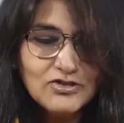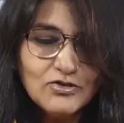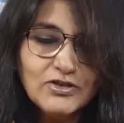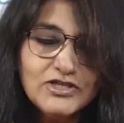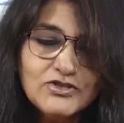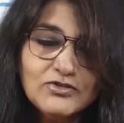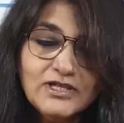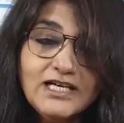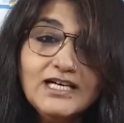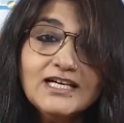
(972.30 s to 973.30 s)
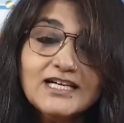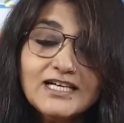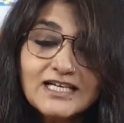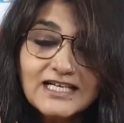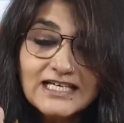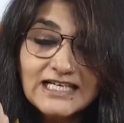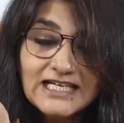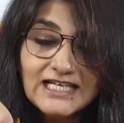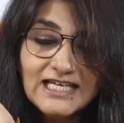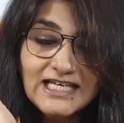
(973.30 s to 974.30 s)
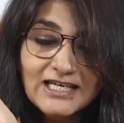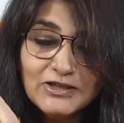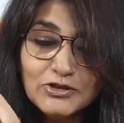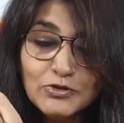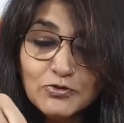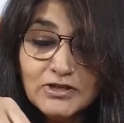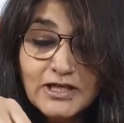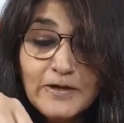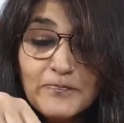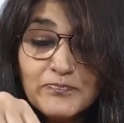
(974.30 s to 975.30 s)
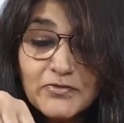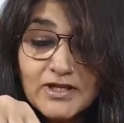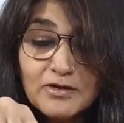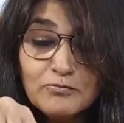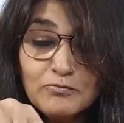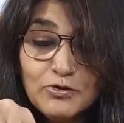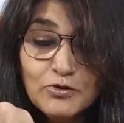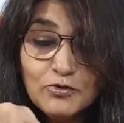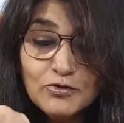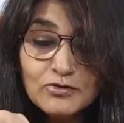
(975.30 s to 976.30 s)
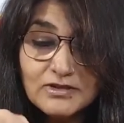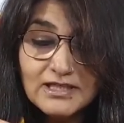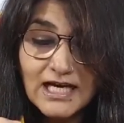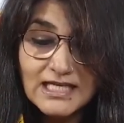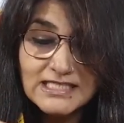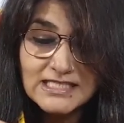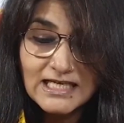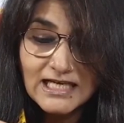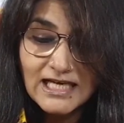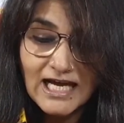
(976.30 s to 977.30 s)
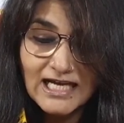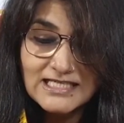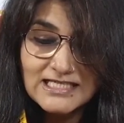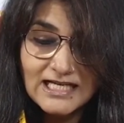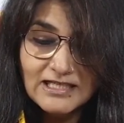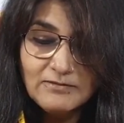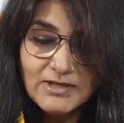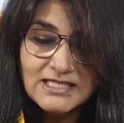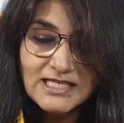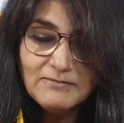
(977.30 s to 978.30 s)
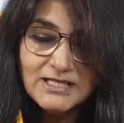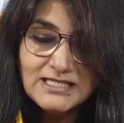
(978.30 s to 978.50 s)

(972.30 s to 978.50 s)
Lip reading: took it to the green, to the blue glass and started mixing.